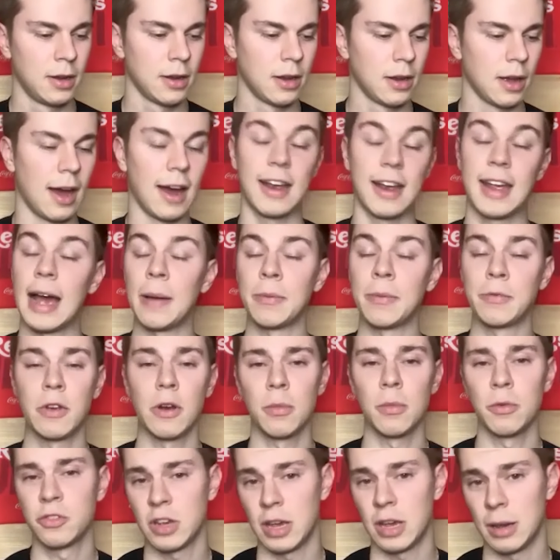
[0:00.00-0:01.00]
Uh, Caps
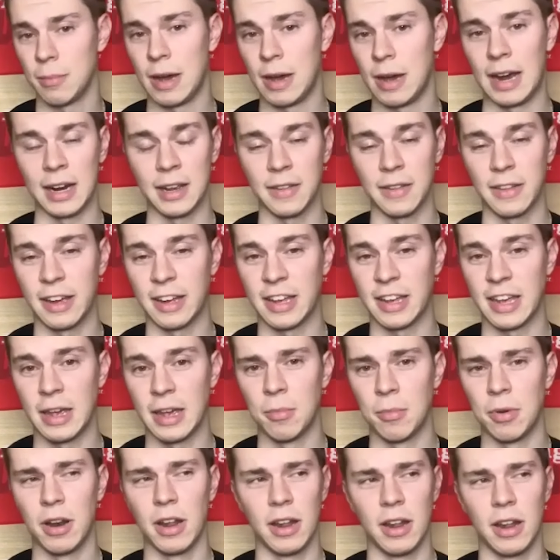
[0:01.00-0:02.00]
almost came back in that
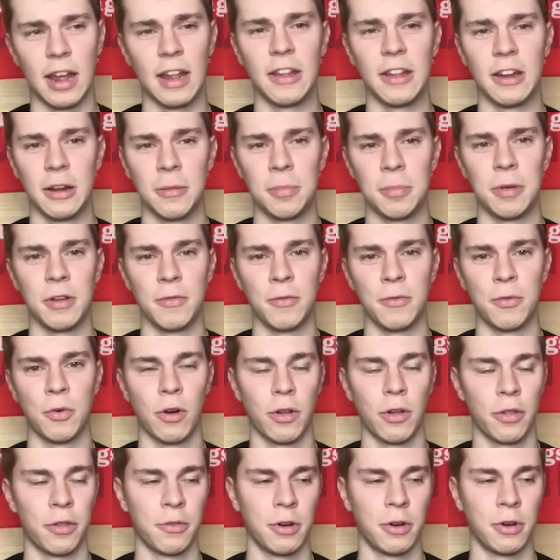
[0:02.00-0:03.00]
game, but it ended up being four
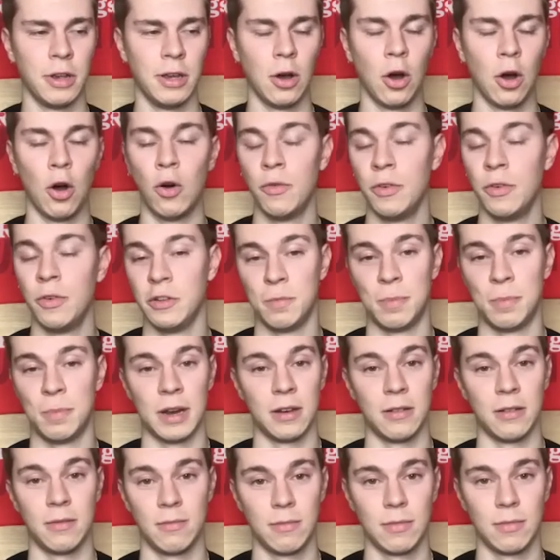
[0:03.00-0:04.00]
to three. Ovi's
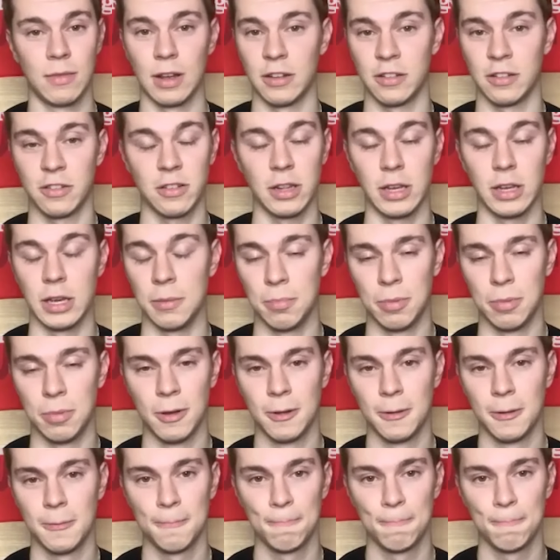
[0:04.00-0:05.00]
been asleep.
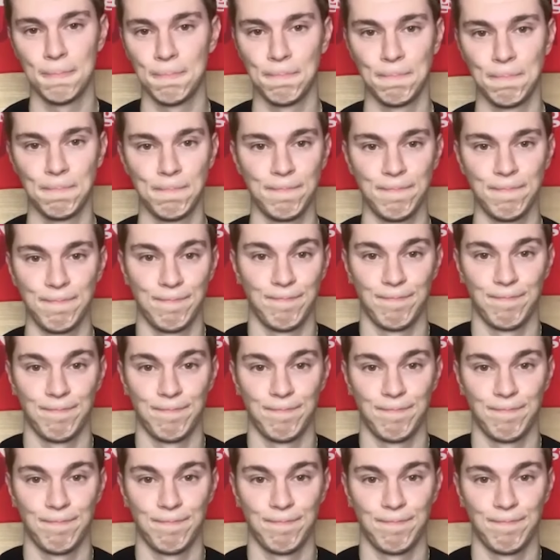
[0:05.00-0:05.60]
Yeah.